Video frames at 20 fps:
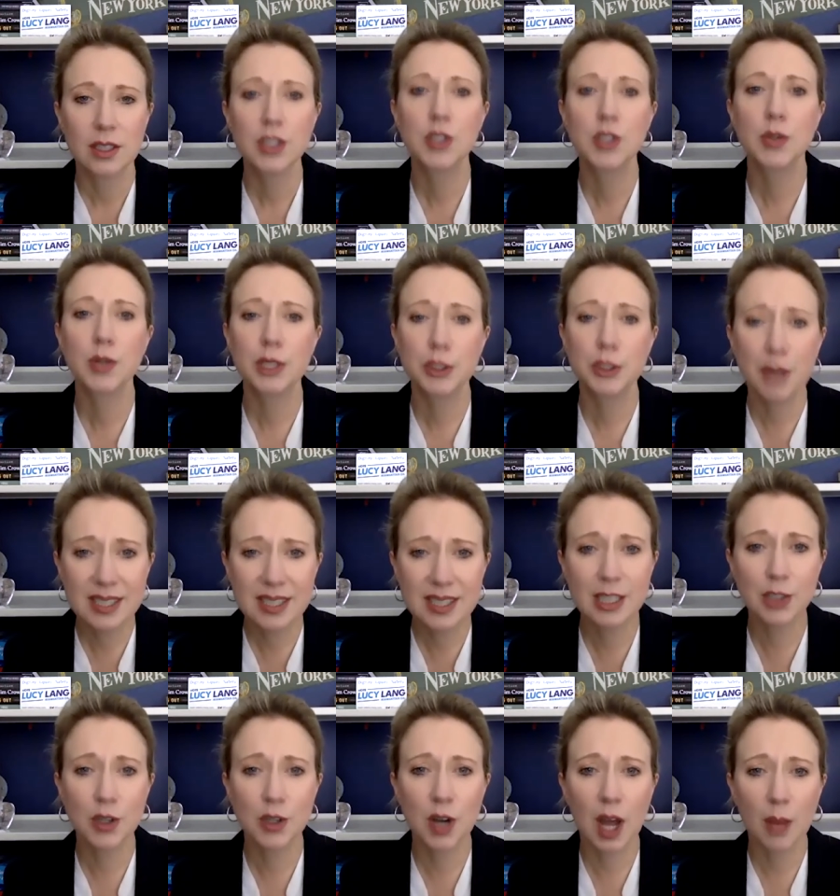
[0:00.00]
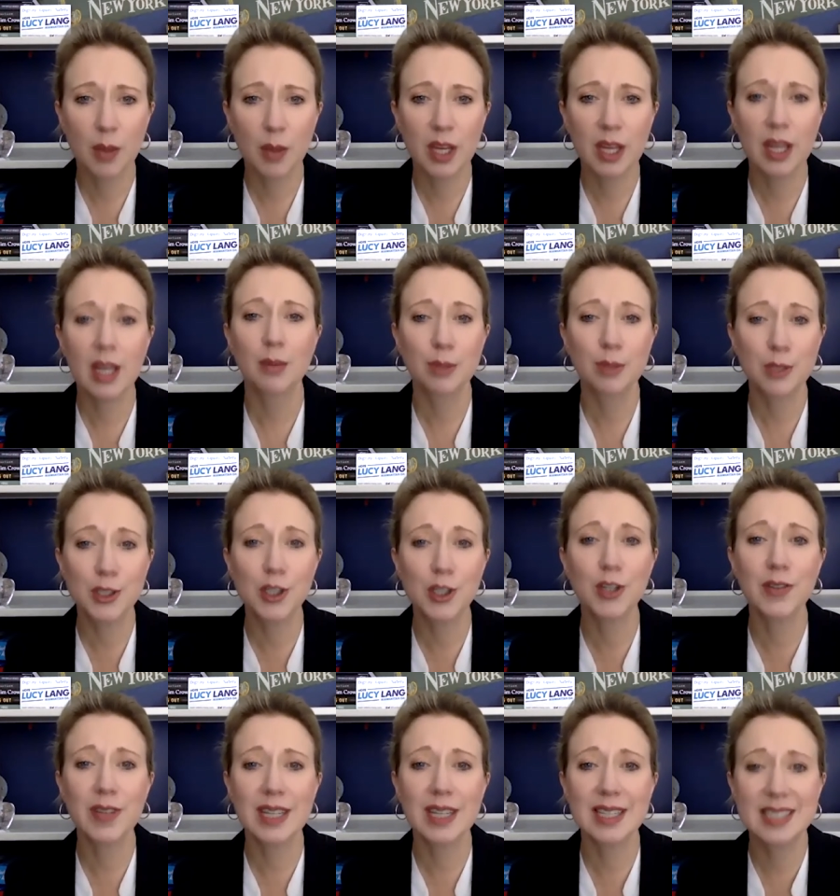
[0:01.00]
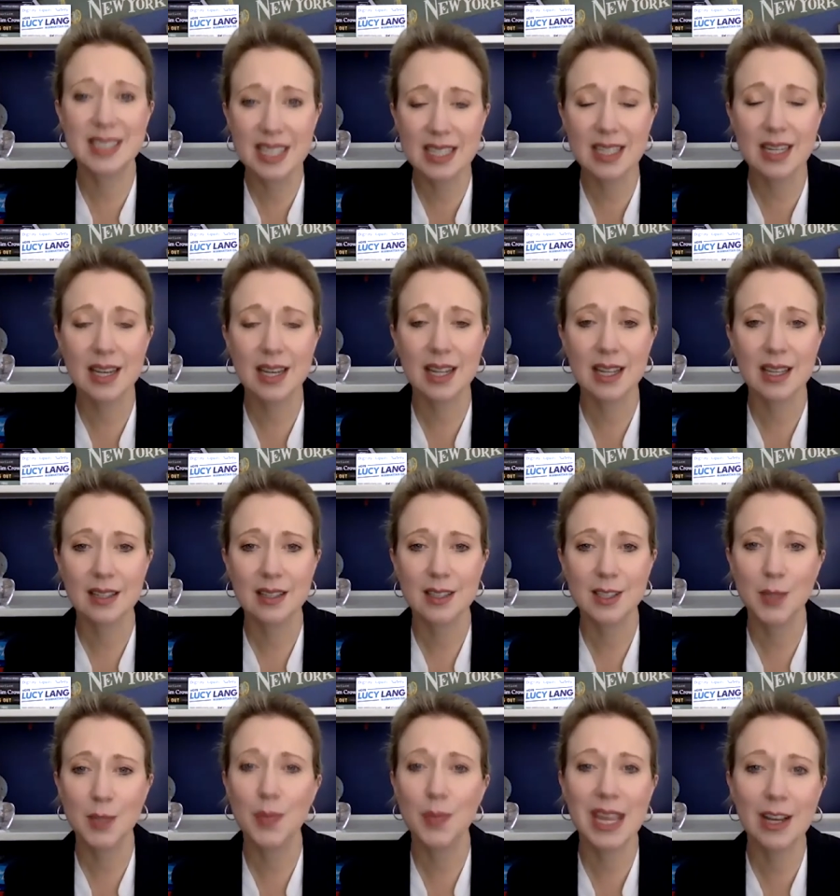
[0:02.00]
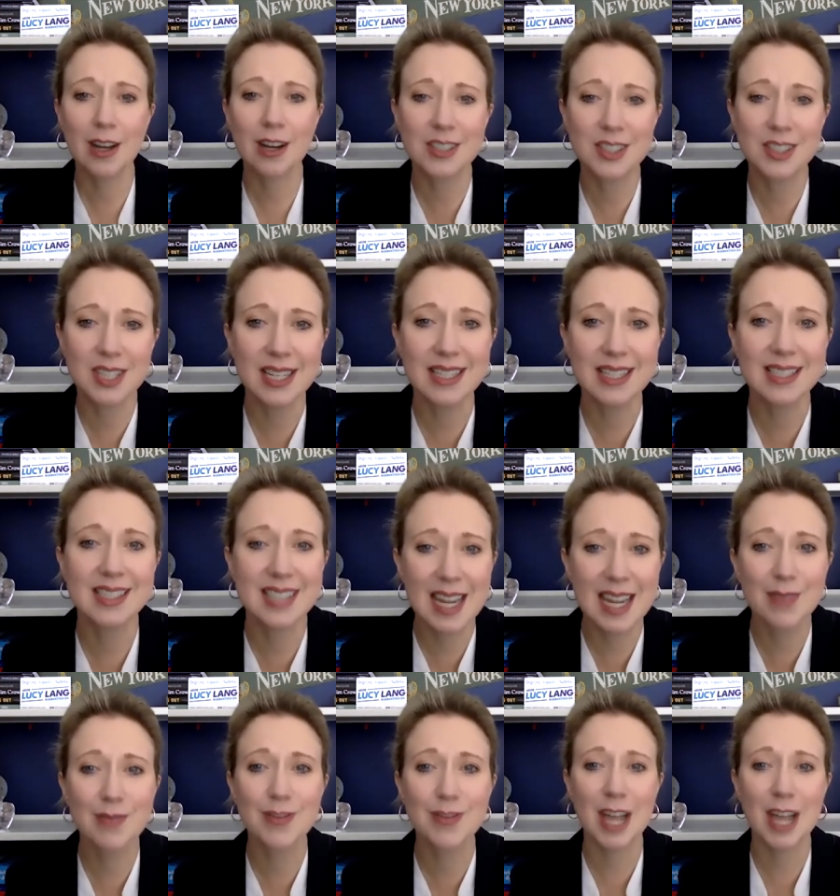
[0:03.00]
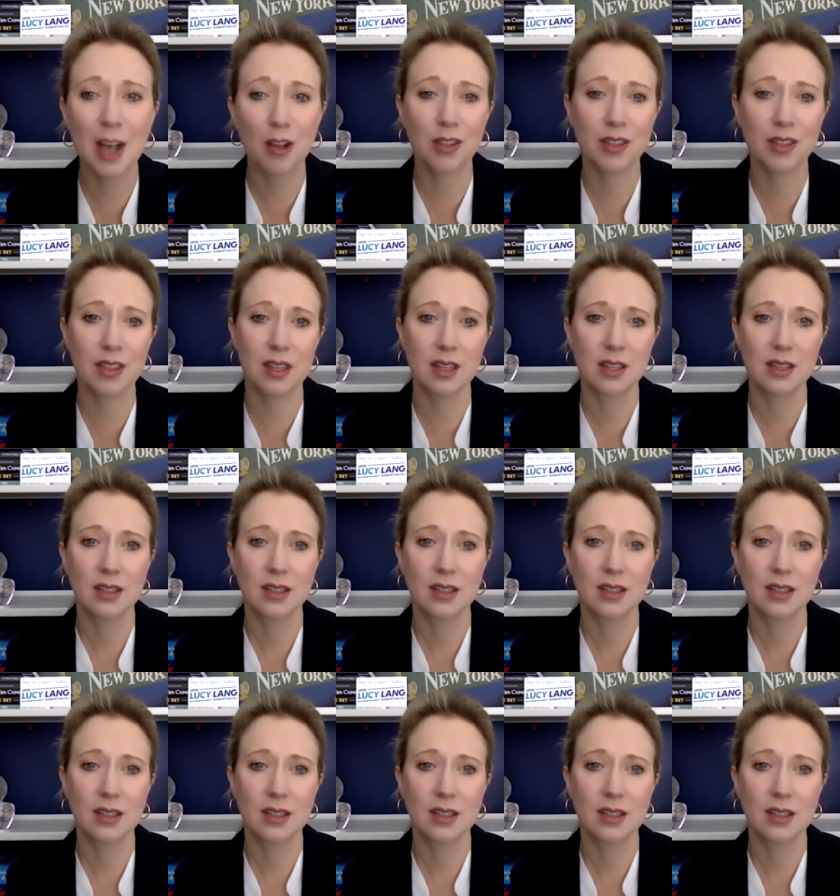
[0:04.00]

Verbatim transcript: to addressing trauma and preserving dignity to make our city safe and healthy.